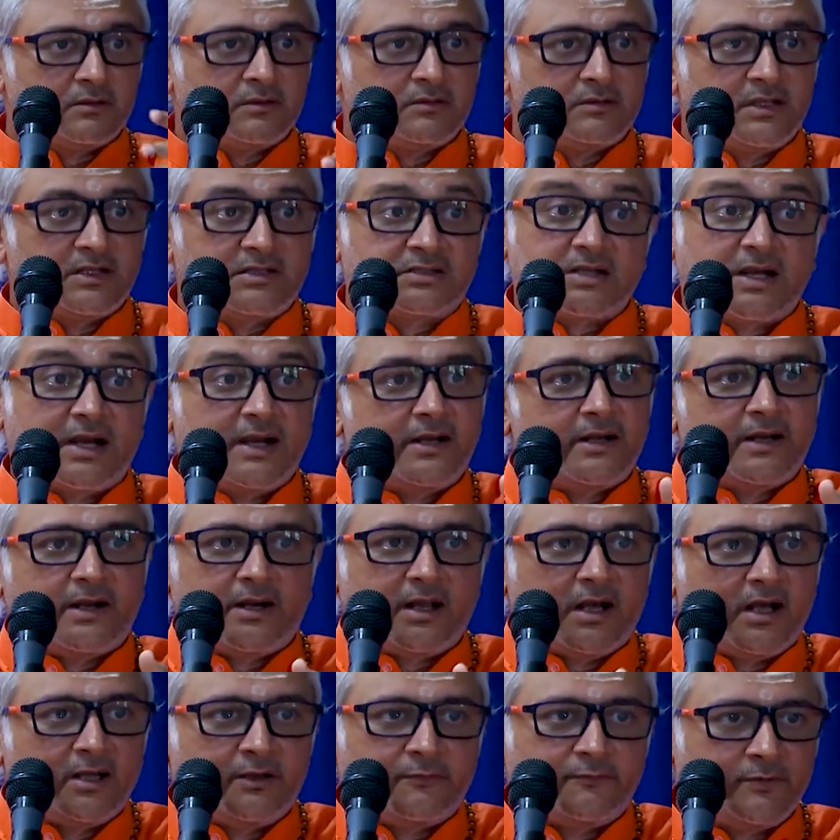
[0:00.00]
The child had
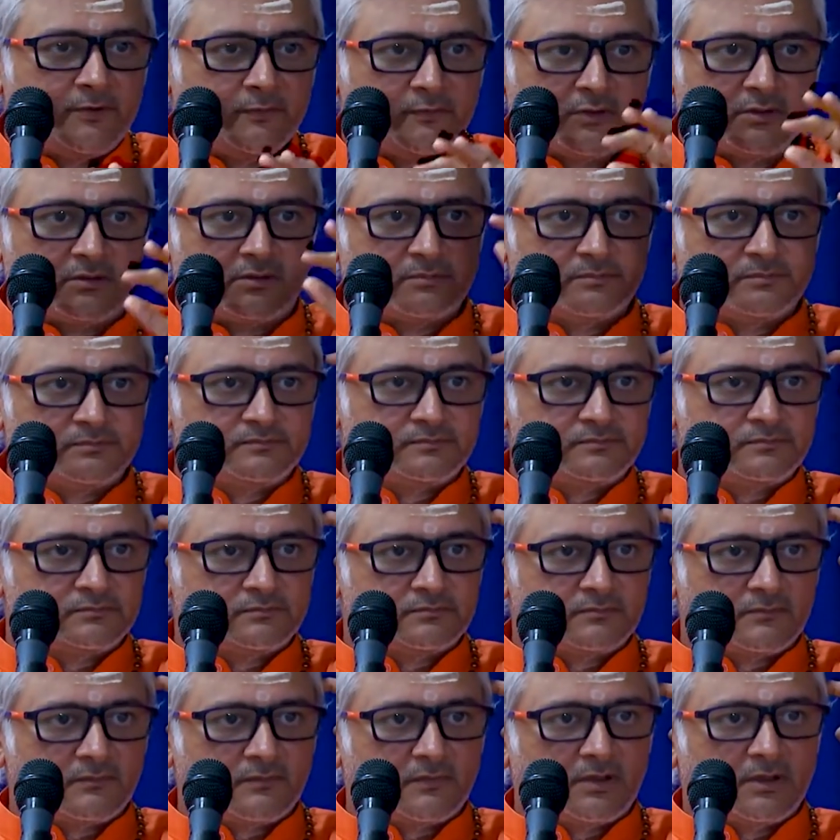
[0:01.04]
high fever,
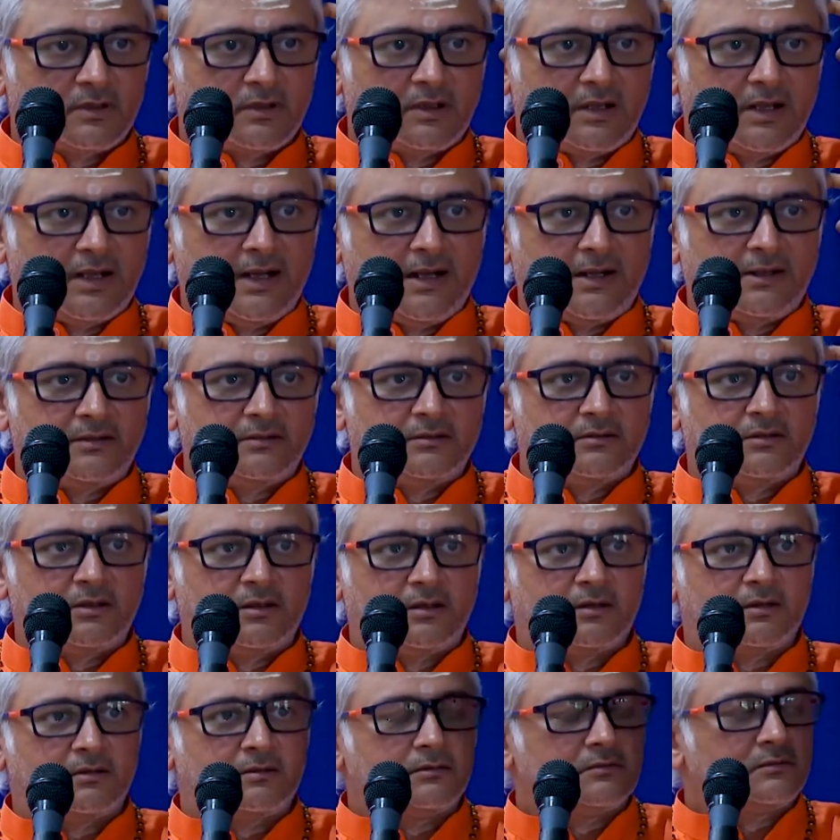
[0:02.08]
and
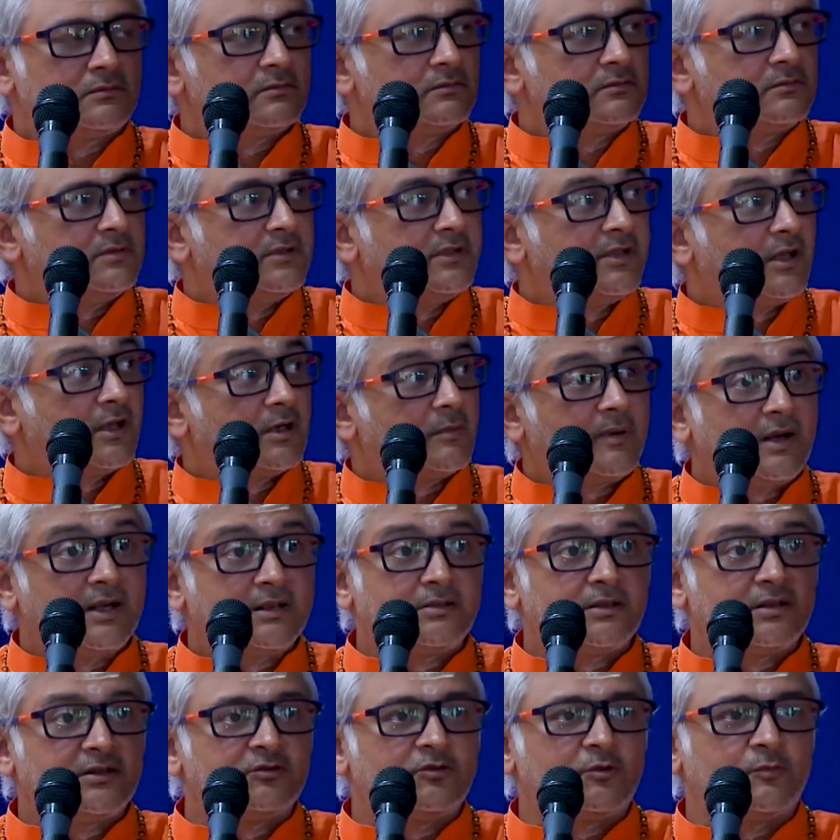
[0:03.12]
nearby
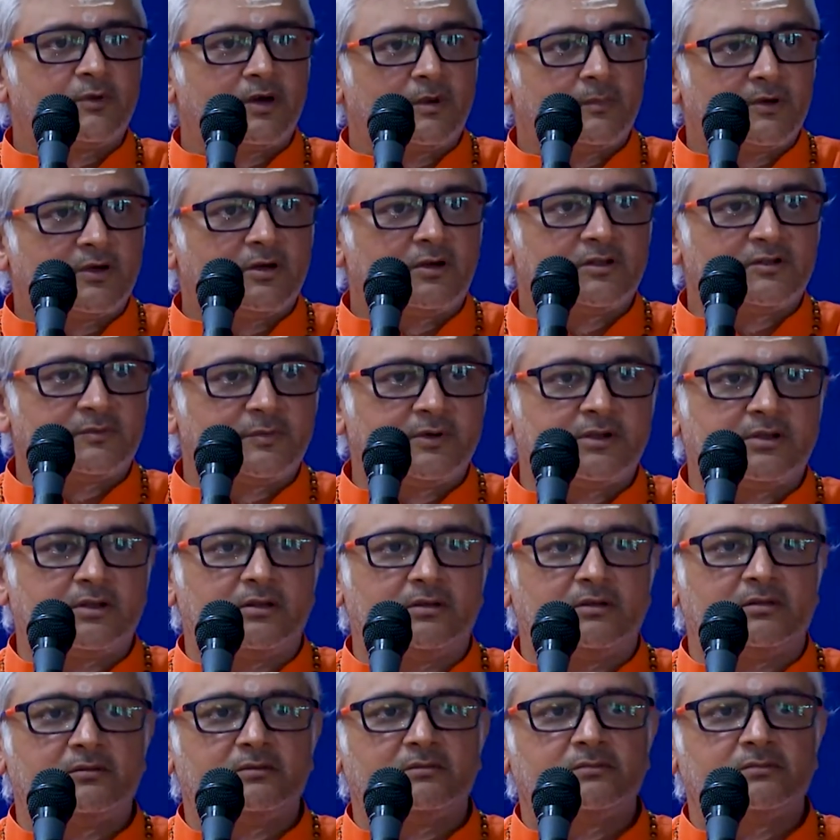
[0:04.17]
there is no proper hospital.